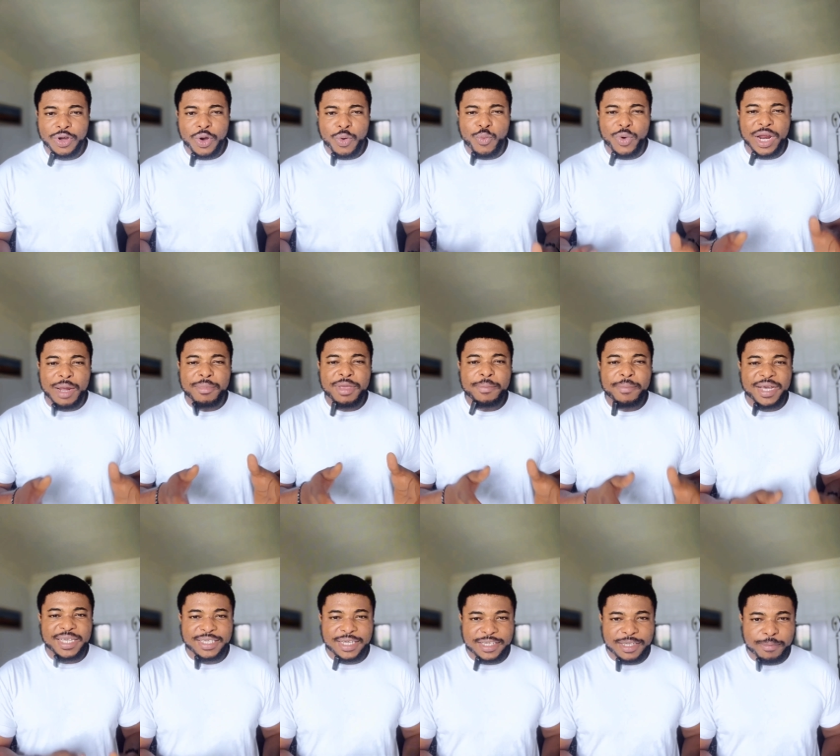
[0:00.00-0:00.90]
What I mean
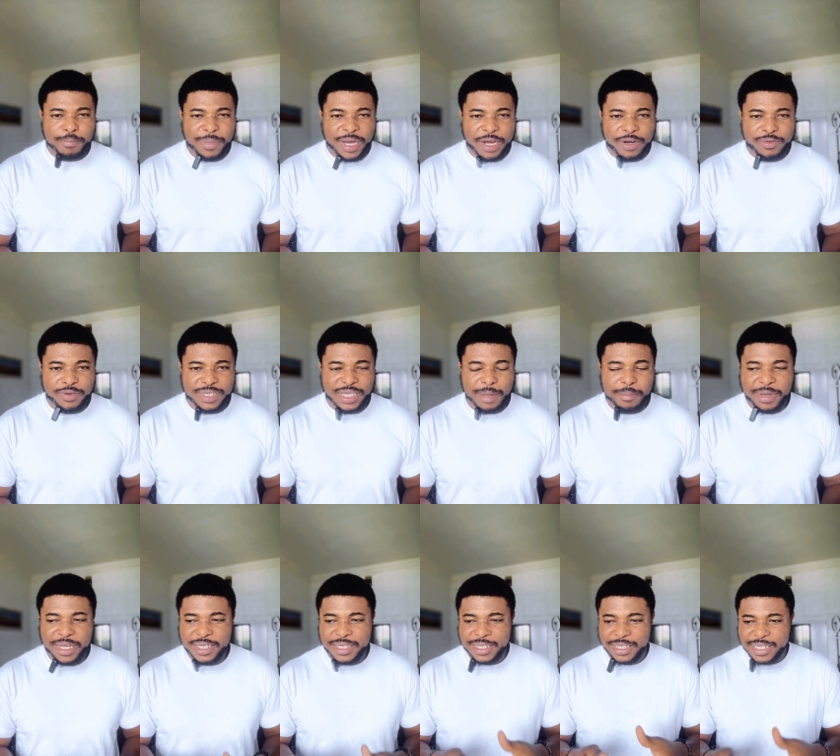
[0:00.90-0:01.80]
by setting boundaries, I
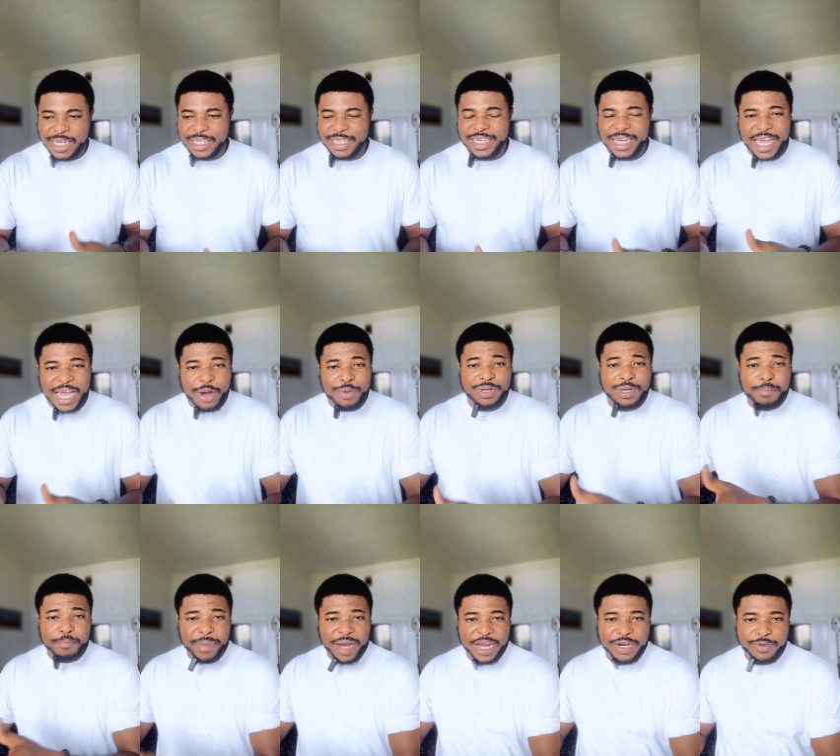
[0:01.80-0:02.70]
mean setting healthy
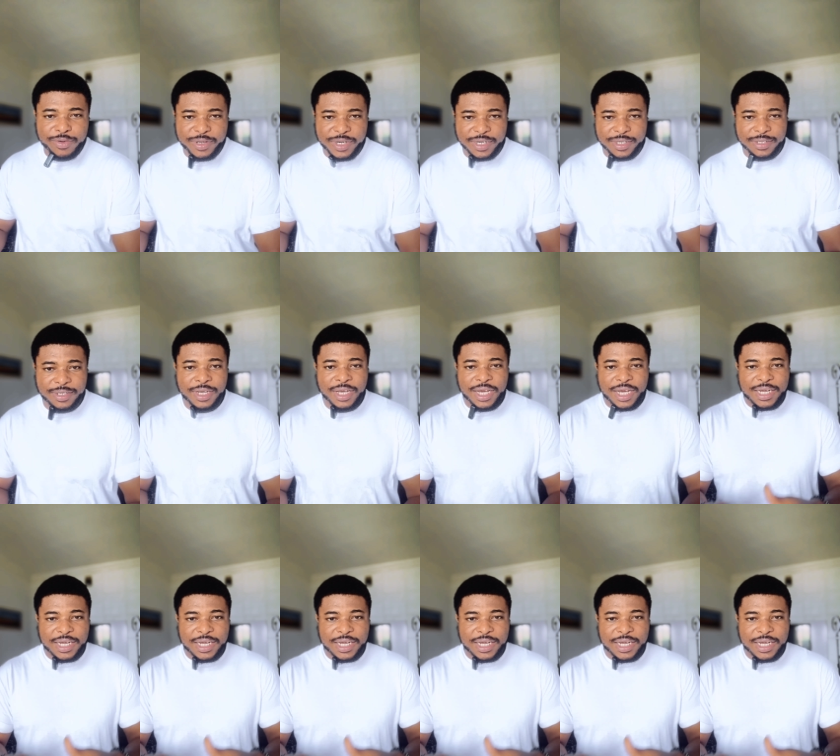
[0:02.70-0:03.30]
boundaries